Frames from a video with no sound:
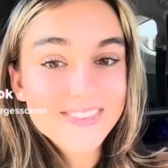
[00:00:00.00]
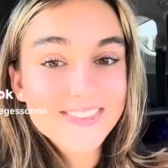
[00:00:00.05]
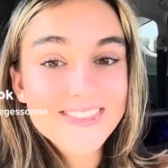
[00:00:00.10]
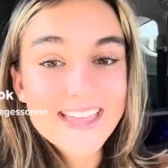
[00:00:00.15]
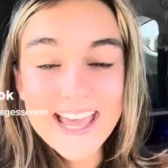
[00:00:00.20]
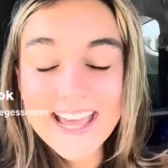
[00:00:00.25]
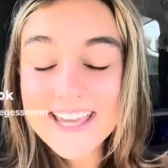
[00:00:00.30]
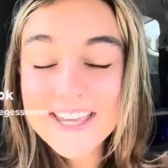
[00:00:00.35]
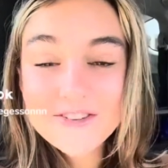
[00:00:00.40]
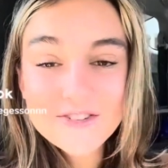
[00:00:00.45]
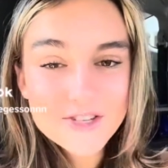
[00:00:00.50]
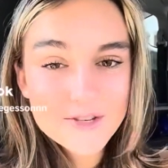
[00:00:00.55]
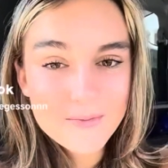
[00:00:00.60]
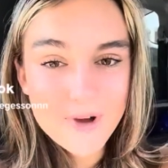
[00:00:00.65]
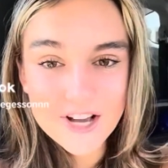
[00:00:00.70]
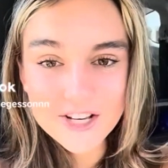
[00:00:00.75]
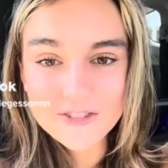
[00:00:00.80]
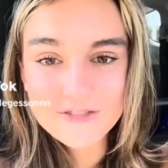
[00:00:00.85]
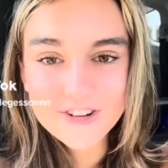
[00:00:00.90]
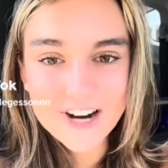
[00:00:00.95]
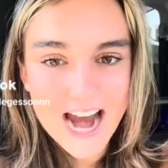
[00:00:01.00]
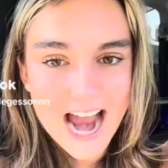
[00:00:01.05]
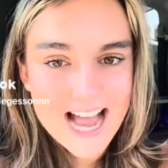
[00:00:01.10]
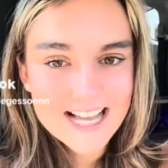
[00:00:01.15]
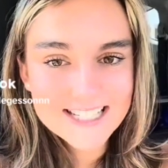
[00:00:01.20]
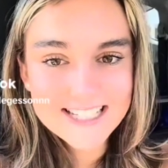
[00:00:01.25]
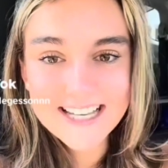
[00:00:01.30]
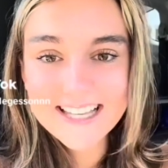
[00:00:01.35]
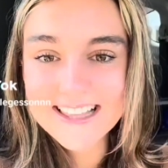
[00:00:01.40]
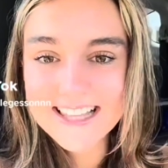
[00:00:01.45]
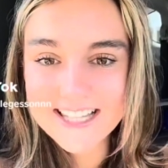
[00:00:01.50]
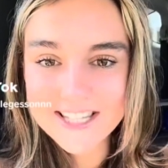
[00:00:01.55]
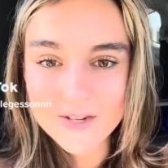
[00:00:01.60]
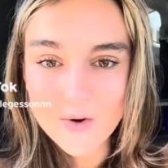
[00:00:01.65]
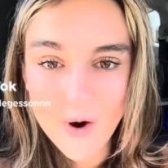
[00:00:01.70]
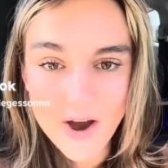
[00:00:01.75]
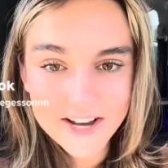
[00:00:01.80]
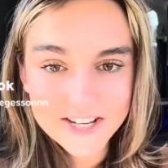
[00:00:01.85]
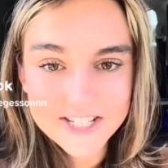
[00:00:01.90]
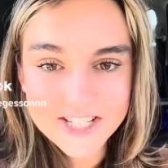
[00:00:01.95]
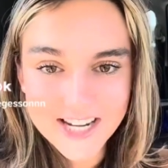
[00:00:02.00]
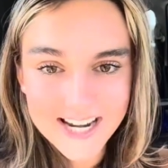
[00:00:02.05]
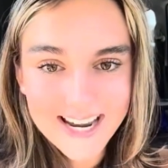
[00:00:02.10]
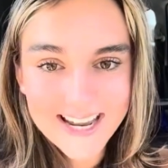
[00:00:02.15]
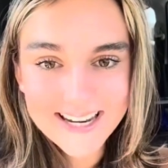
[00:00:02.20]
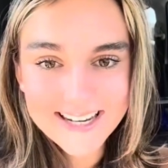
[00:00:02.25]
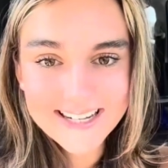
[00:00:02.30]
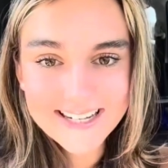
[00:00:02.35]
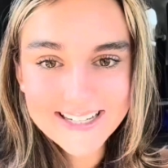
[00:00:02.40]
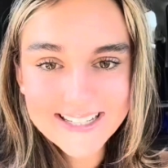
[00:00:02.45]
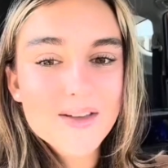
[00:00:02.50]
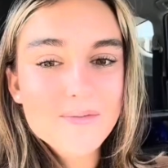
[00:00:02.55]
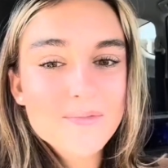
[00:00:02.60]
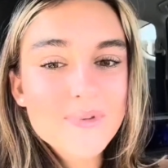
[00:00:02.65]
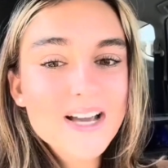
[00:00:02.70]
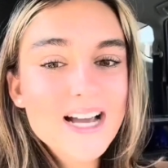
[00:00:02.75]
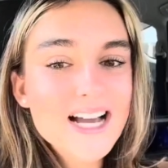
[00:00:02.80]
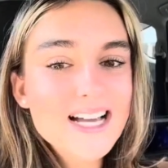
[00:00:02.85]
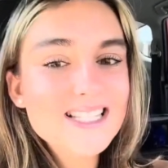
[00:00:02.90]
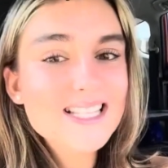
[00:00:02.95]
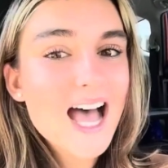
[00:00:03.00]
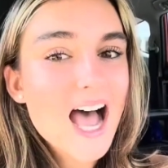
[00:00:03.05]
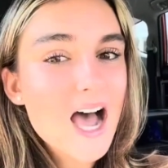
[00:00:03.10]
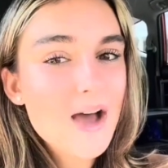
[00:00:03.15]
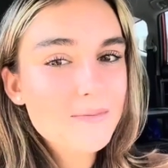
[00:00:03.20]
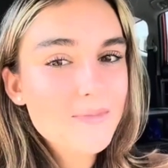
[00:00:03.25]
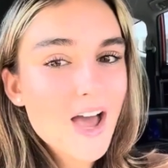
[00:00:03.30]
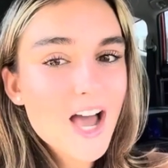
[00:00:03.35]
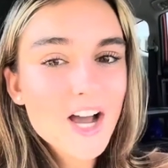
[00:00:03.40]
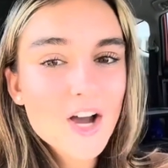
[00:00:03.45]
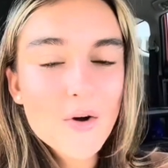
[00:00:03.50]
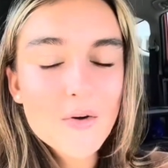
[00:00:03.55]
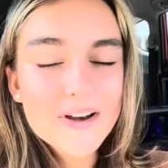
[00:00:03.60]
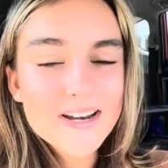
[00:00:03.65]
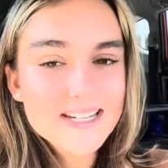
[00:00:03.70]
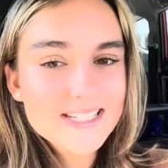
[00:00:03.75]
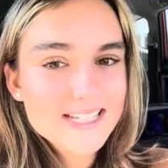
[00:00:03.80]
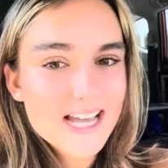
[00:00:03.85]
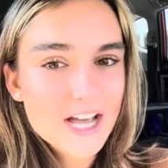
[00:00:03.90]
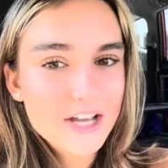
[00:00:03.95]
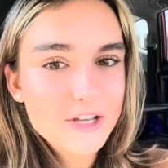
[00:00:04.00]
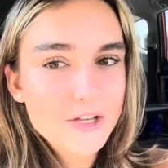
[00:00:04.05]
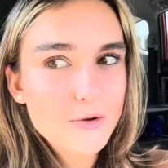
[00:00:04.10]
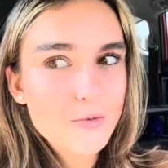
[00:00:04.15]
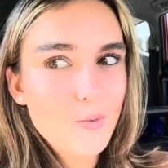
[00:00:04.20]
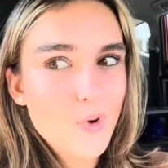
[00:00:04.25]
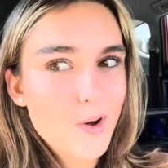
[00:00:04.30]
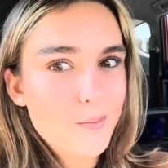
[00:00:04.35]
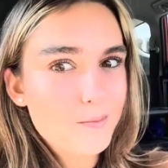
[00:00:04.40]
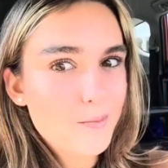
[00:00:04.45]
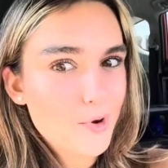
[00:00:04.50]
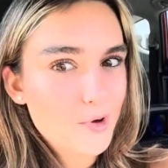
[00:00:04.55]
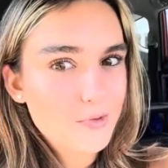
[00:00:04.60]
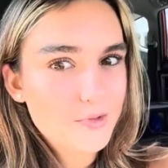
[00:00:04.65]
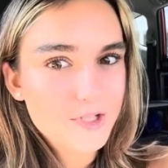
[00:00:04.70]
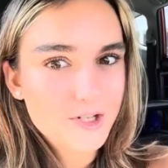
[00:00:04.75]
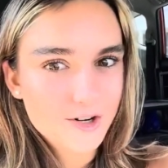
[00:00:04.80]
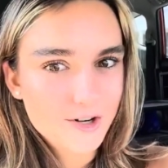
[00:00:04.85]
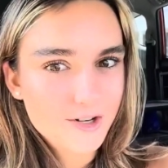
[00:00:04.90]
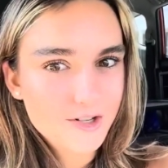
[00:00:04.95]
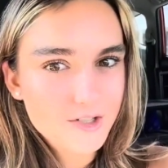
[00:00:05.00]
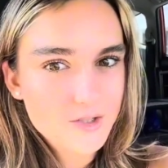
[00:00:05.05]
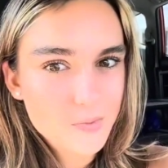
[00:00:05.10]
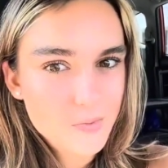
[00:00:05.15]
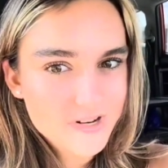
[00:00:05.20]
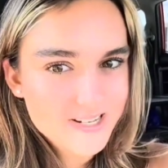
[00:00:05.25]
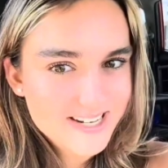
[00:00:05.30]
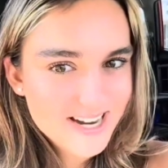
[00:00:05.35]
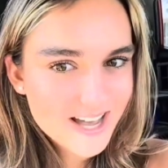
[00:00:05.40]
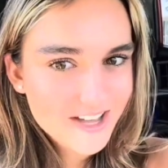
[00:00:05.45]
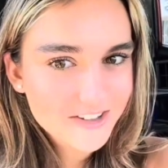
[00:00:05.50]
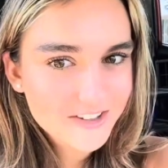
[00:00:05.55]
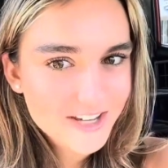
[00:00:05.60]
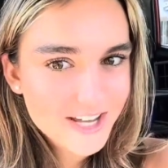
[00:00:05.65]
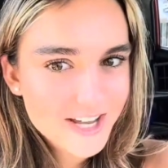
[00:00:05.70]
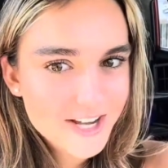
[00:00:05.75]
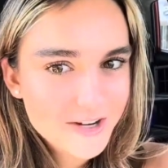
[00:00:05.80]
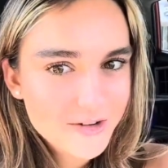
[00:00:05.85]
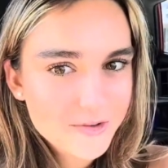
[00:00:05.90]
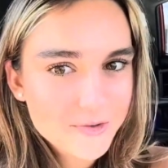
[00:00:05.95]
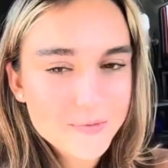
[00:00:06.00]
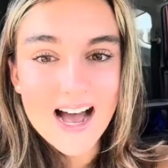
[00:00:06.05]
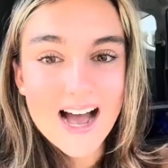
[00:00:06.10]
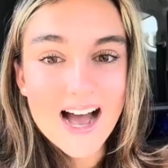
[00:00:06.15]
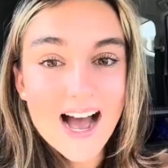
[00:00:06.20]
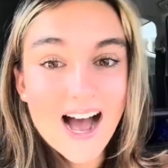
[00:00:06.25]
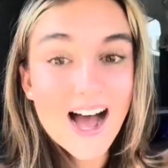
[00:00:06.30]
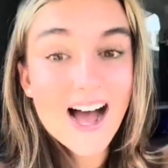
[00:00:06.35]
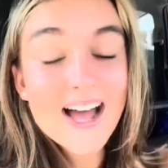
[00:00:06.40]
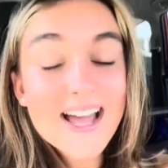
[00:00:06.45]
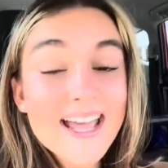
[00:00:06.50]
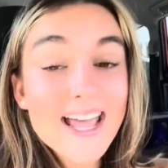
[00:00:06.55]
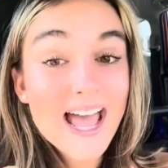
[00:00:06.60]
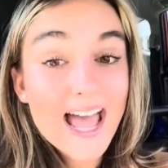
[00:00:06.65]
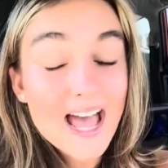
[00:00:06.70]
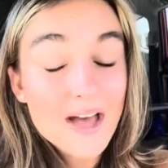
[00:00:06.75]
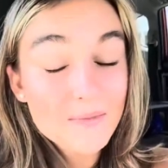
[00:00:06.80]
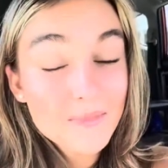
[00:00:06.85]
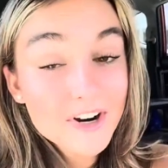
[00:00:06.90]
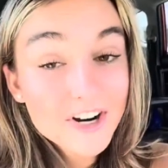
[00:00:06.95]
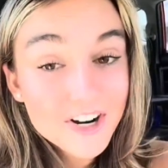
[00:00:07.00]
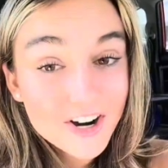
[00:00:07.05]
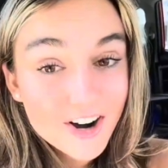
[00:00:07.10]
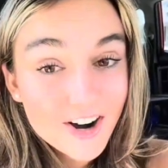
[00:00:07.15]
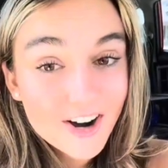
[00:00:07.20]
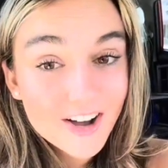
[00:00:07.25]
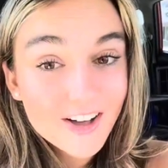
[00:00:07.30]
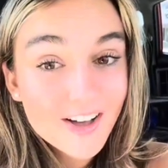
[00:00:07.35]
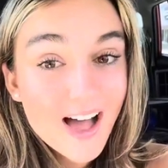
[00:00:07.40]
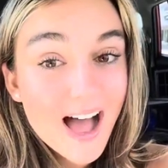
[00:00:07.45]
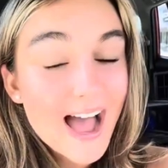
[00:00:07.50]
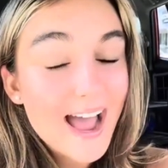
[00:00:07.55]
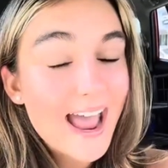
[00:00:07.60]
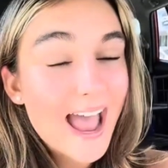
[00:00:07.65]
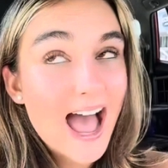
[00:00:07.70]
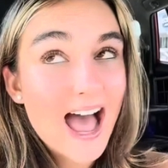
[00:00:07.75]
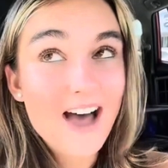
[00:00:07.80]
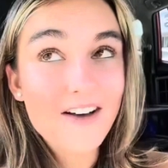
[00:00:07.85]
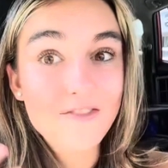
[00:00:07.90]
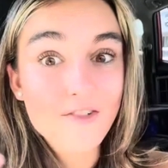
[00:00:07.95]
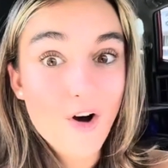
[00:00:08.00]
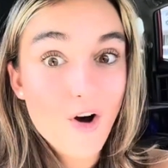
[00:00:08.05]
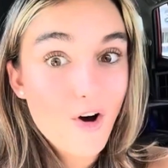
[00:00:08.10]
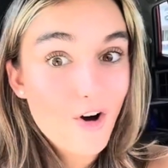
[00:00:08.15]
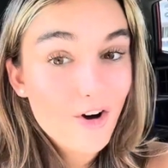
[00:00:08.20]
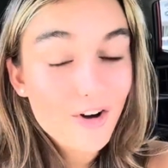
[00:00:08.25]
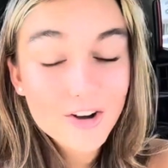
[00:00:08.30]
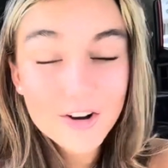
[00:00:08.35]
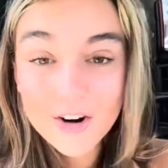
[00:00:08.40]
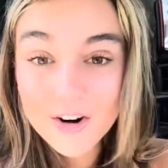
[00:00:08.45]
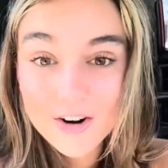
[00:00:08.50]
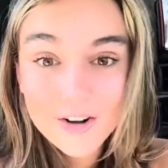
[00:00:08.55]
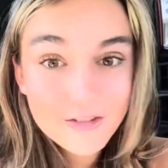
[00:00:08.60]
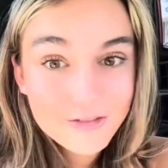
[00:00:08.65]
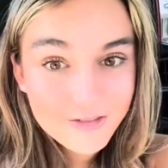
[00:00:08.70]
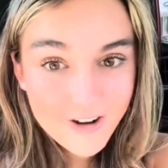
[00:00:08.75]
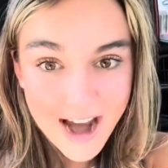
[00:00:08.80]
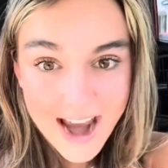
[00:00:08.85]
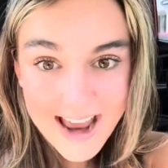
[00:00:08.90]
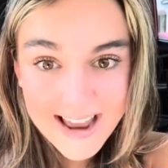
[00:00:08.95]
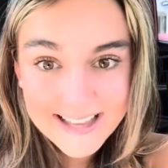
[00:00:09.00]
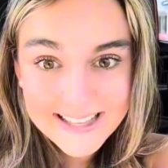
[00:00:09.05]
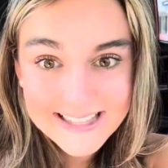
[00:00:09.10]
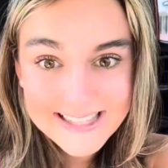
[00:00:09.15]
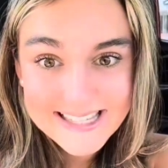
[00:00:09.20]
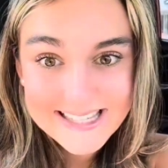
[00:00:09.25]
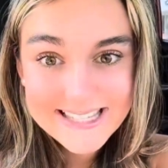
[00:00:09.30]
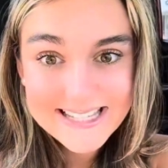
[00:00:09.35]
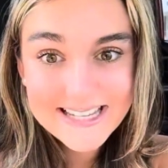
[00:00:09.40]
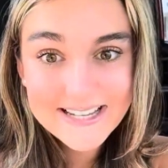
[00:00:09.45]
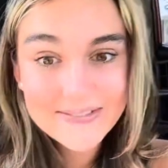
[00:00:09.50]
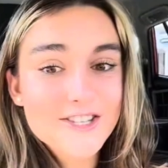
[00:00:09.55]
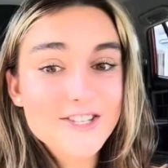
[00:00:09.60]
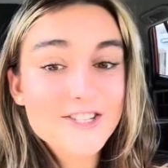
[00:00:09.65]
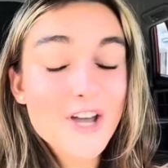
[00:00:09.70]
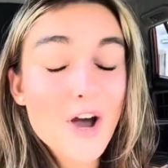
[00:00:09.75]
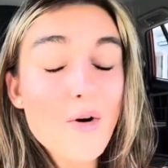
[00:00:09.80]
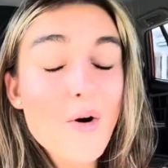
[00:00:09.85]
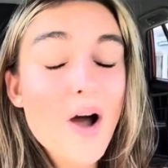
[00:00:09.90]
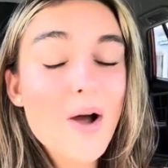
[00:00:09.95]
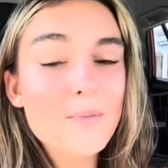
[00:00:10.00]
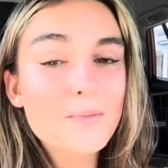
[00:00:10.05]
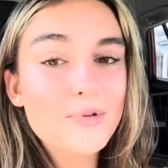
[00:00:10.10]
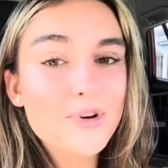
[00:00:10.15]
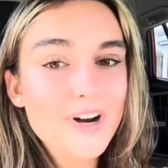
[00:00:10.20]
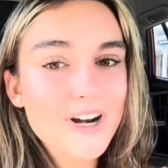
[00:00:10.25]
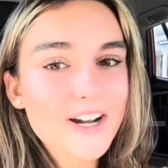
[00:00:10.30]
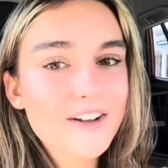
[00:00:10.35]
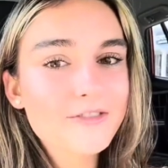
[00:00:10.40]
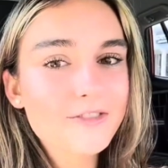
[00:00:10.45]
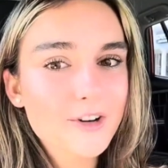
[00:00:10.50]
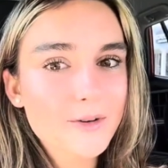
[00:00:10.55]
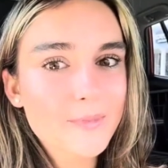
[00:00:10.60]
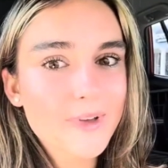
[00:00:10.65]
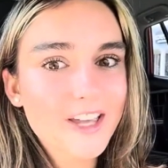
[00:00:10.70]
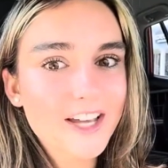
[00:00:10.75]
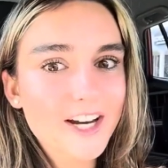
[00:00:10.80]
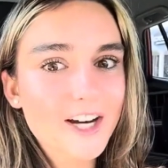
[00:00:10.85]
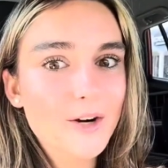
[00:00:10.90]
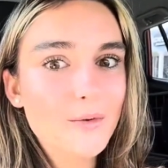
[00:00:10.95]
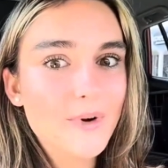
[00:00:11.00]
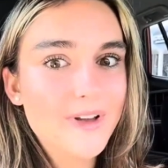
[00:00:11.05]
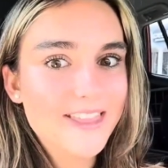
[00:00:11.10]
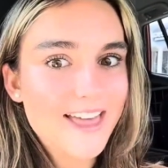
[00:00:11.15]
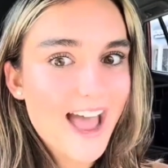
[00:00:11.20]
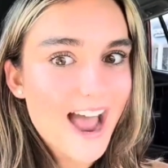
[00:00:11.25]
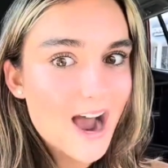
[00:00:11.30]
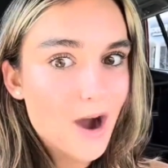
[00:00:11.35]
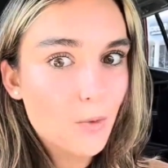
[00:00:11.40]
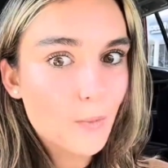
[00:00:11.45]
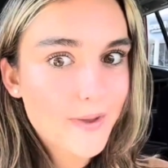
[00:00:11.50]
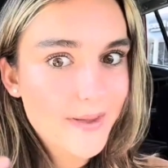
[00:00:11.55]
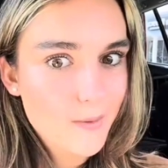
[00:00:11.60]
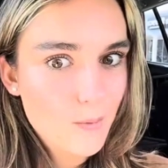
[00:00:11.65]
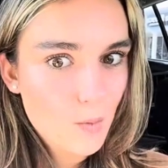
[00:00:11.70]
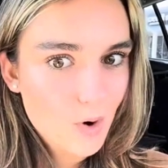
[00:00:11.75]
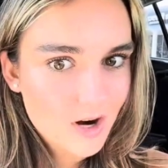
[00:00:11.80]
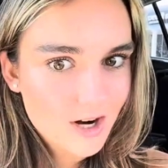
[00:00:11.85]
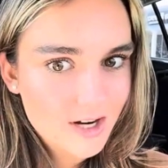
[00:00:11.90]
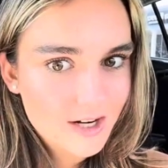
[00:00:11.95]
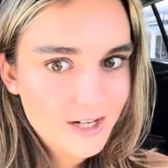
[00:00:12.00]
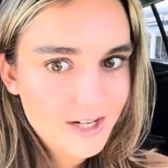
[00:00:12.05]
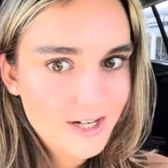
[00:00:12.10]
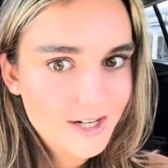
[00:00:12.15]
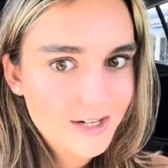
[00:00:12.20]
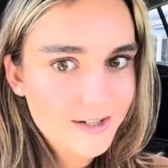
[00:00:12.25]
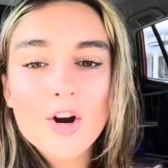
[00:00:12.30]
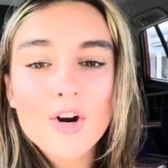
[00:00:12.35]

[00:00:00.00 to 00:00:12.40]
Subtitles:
Thank you so much for asking this question, because I'm not going to tell you what most girls would tell you. I am a girl. I have all girlfriends, so I'm pretty familiar with how we work.